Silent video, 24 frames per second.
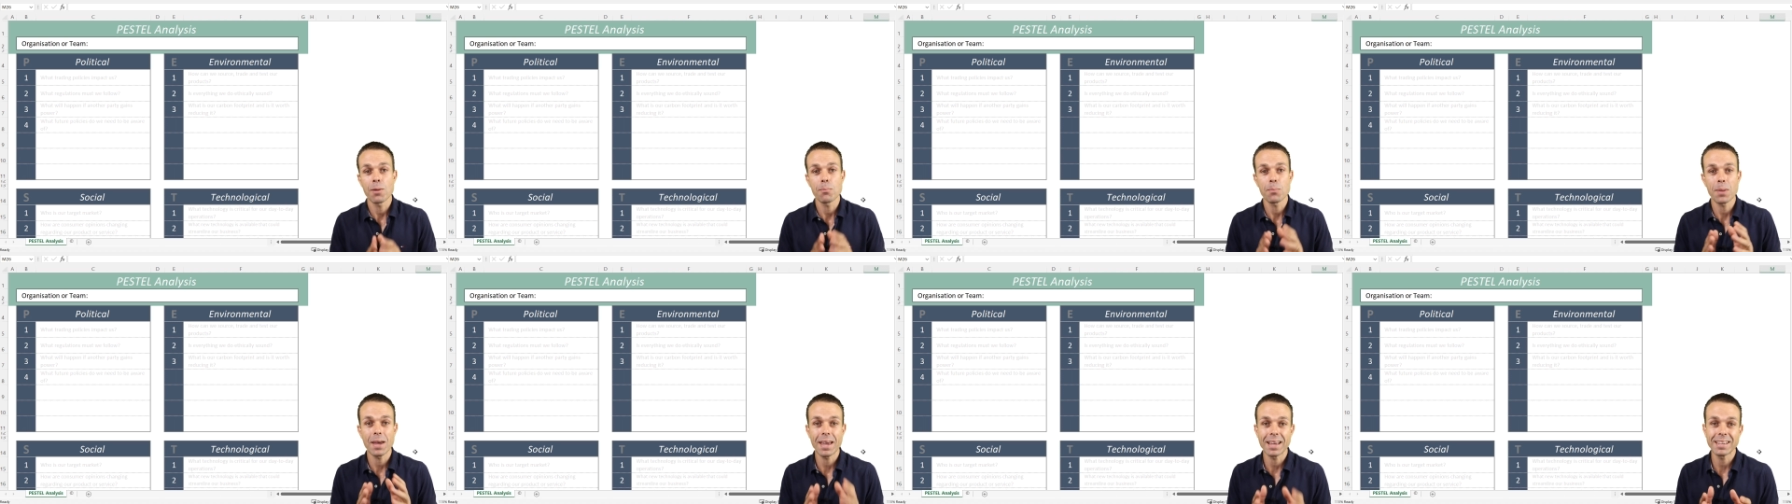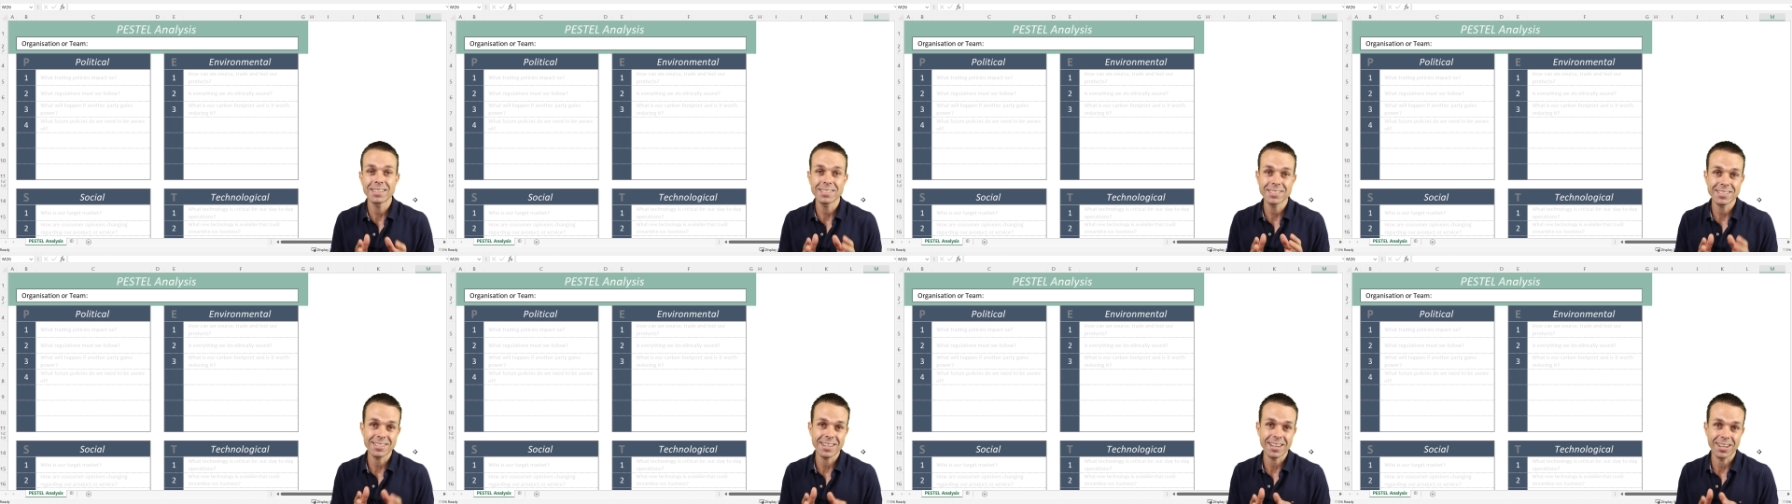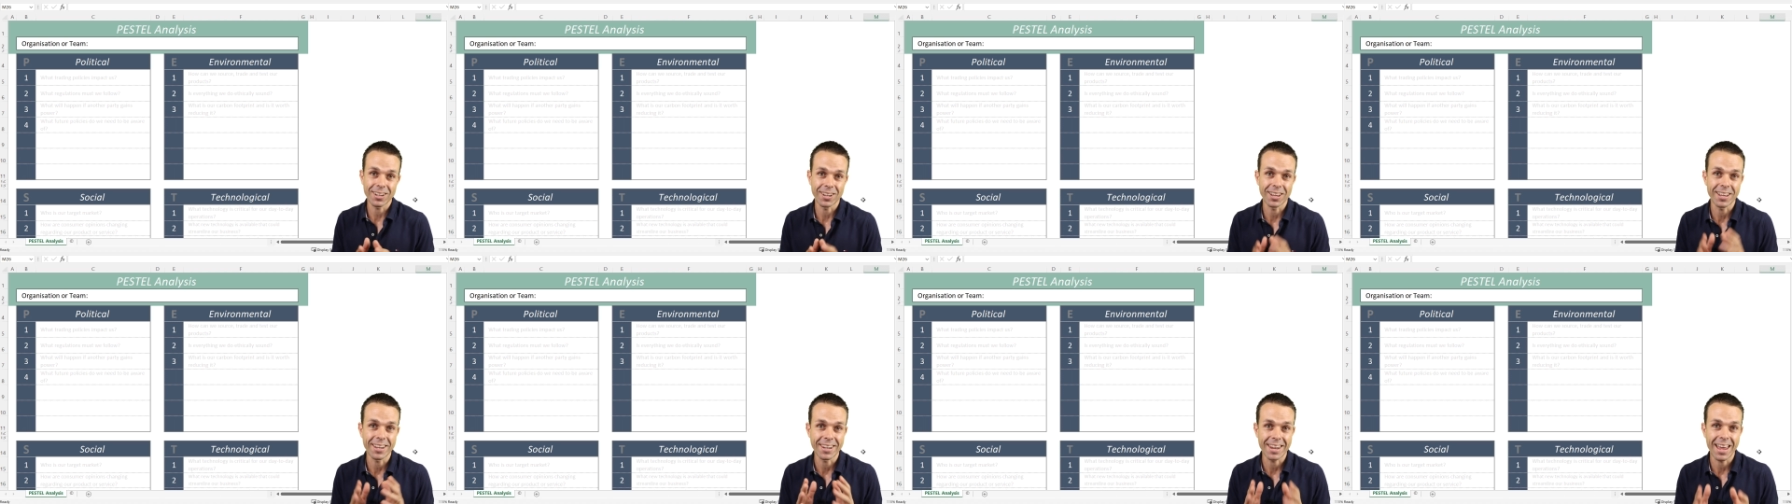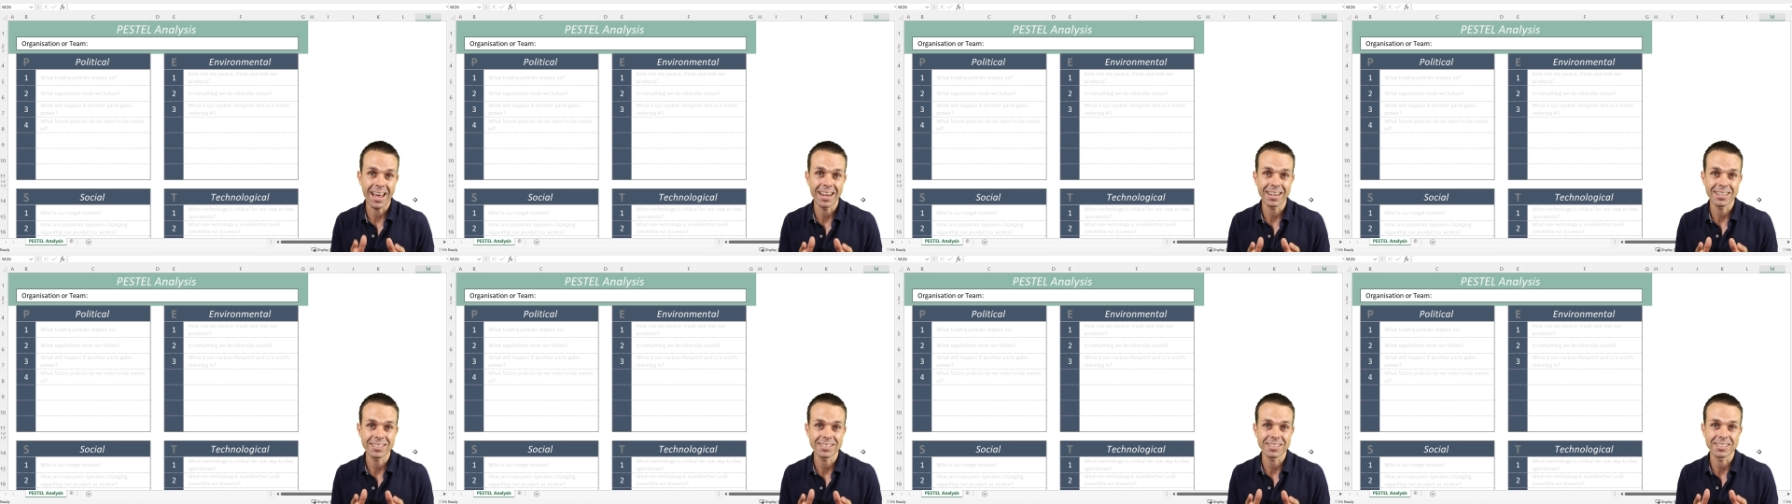PESTEL
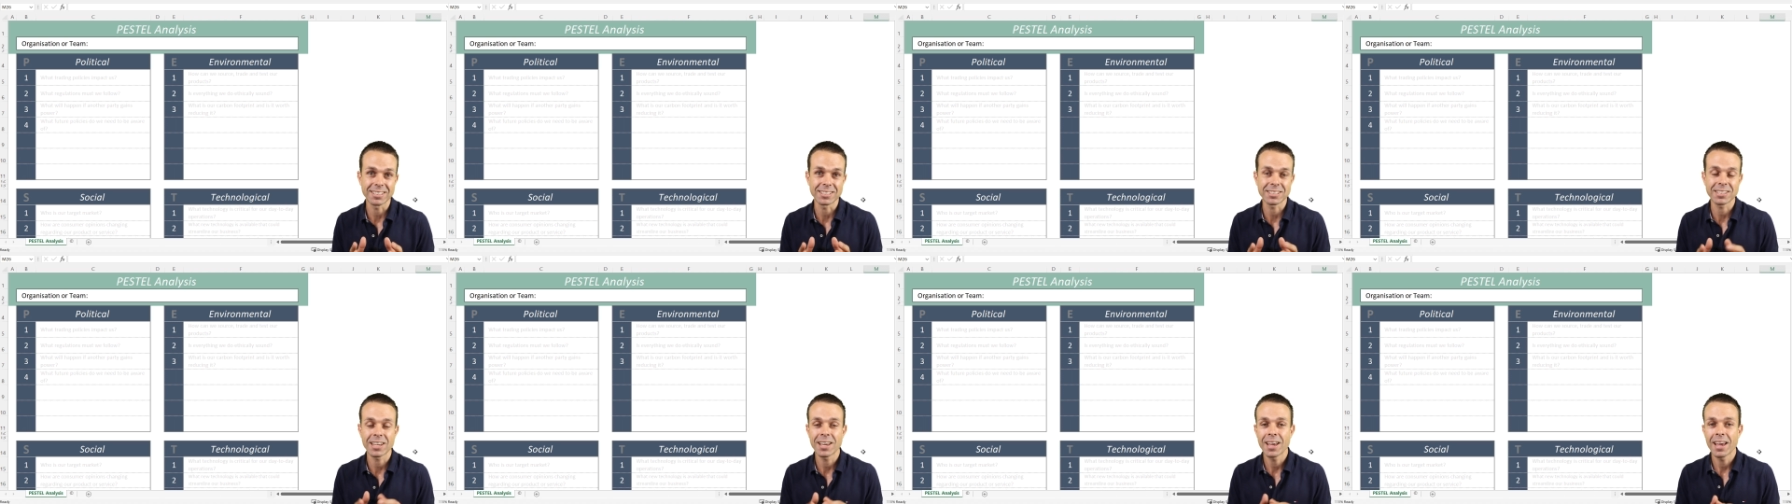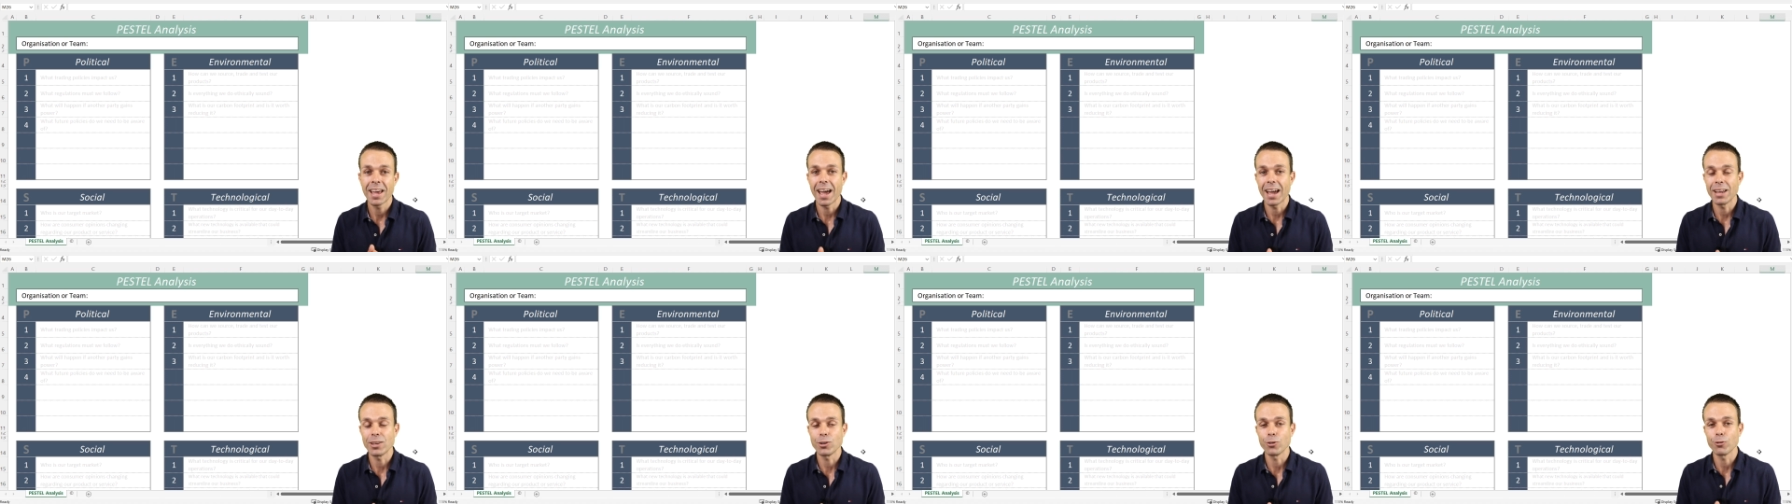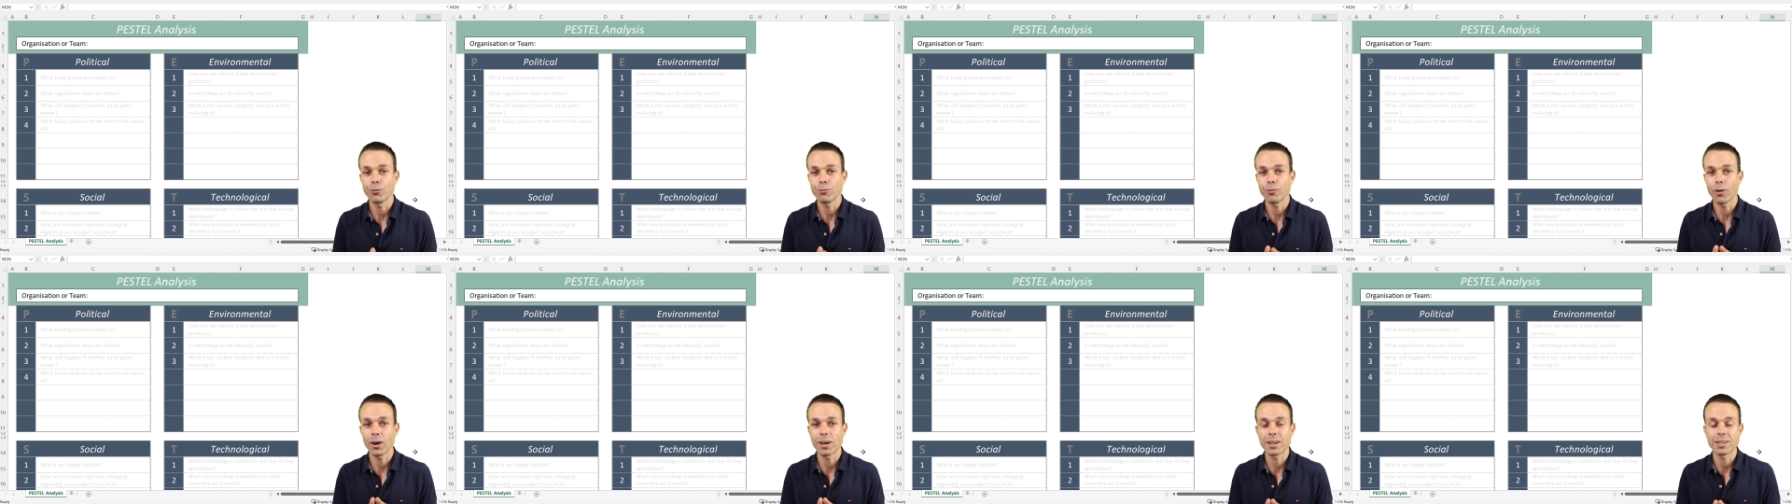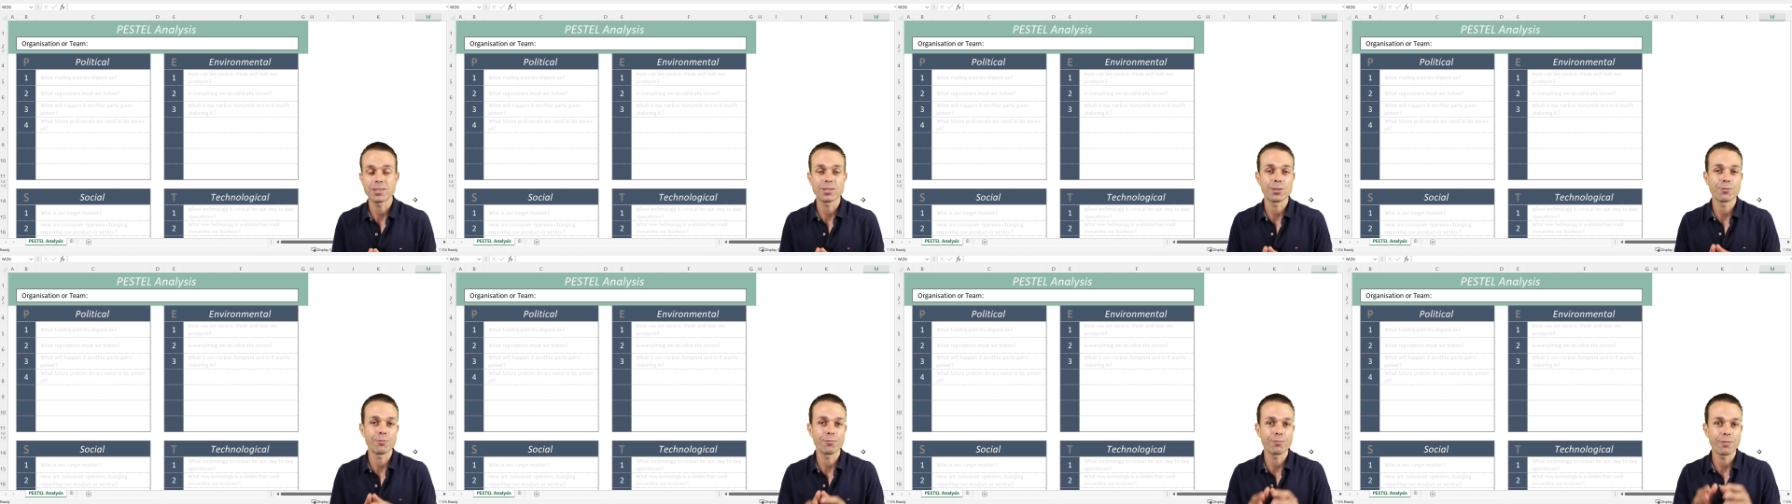analysis and you'll find
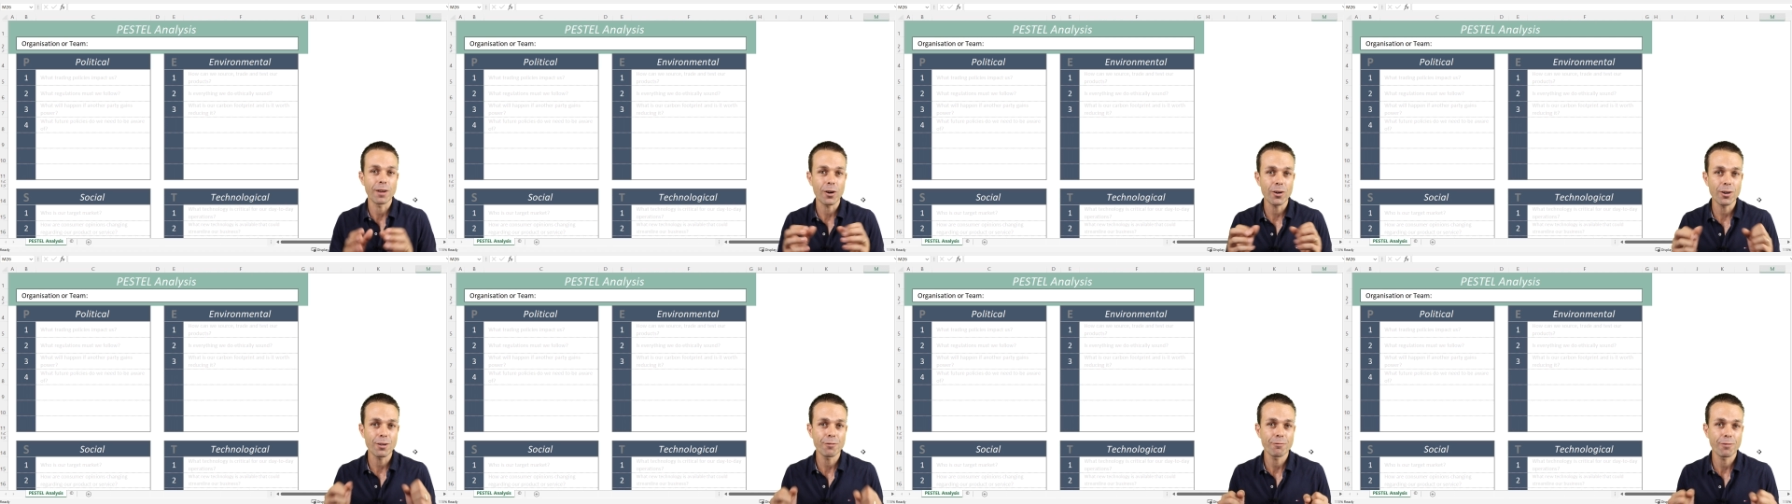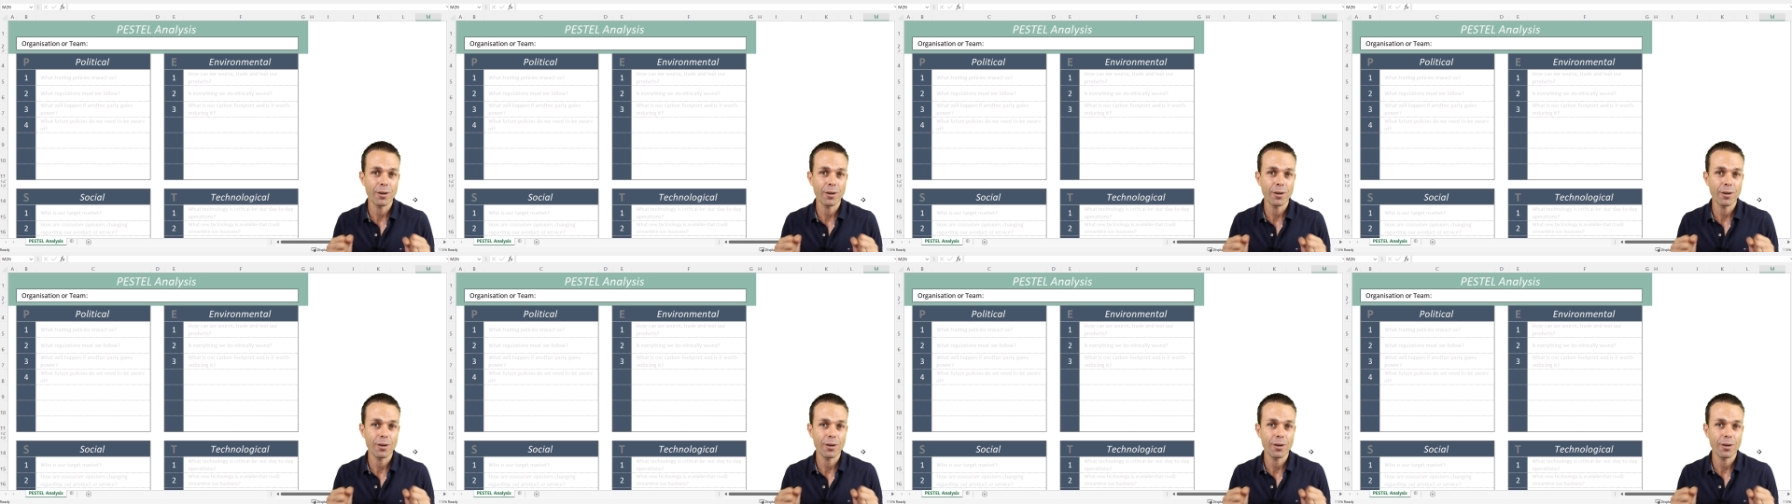it's a very,